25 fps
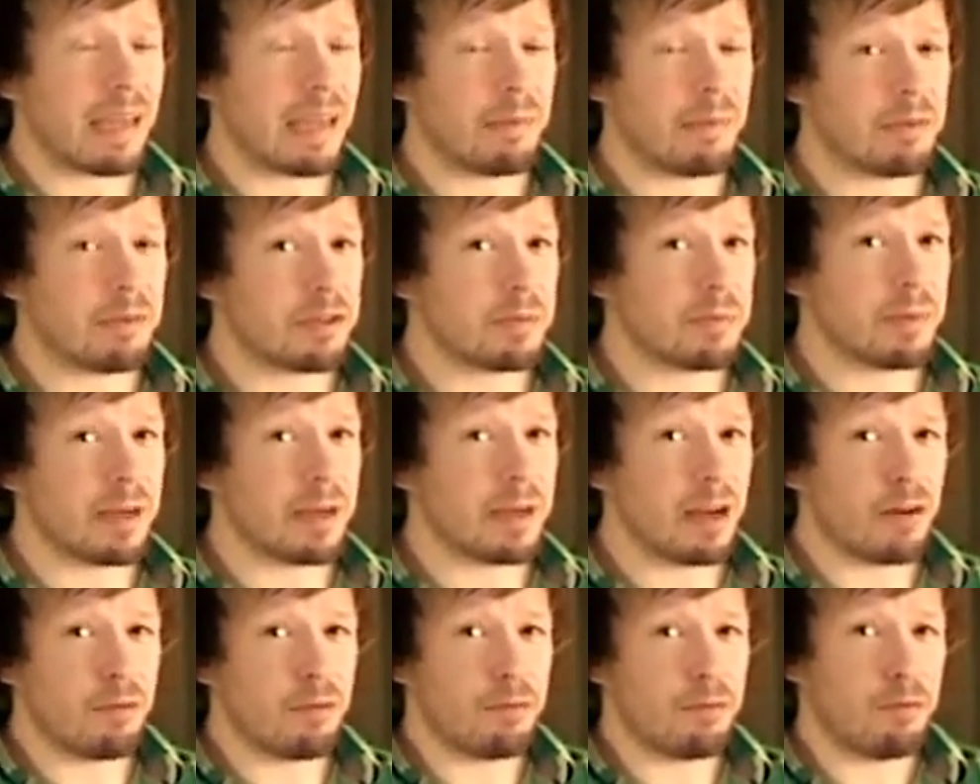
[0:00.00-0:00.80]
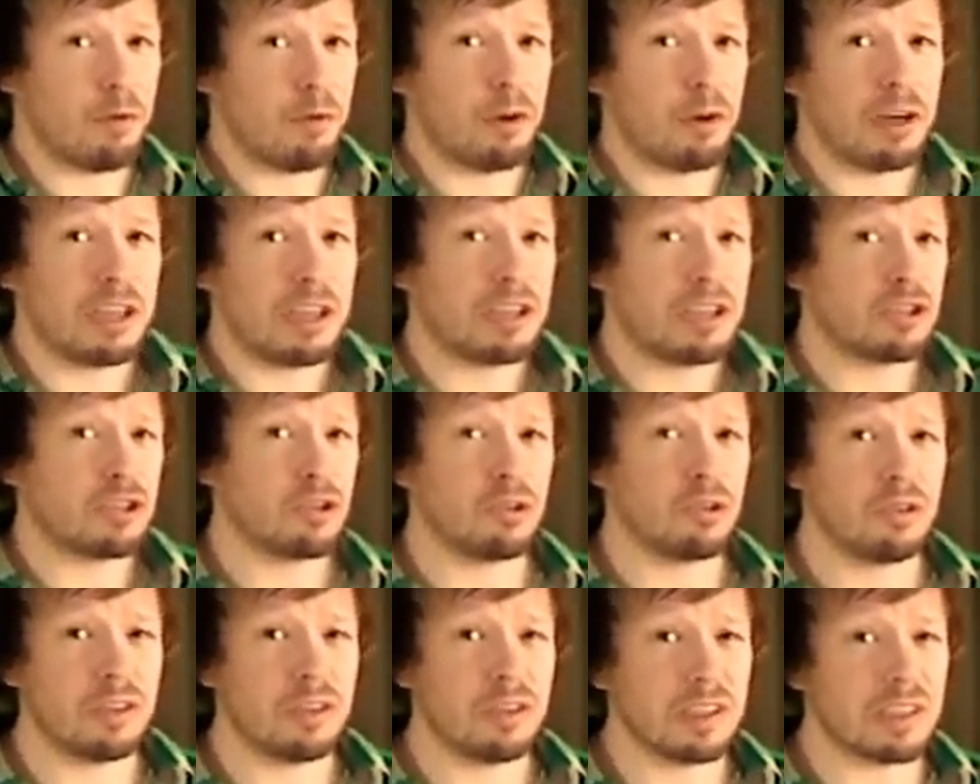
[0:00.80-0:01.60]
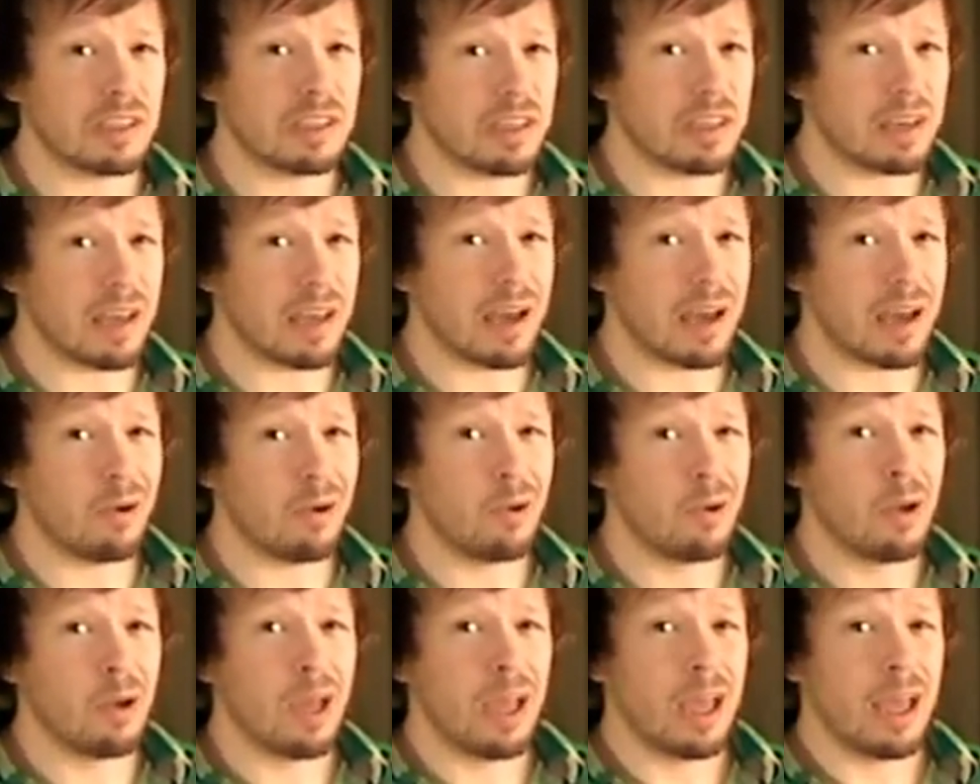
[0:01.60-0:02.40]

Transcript: game has been out for an eternity now,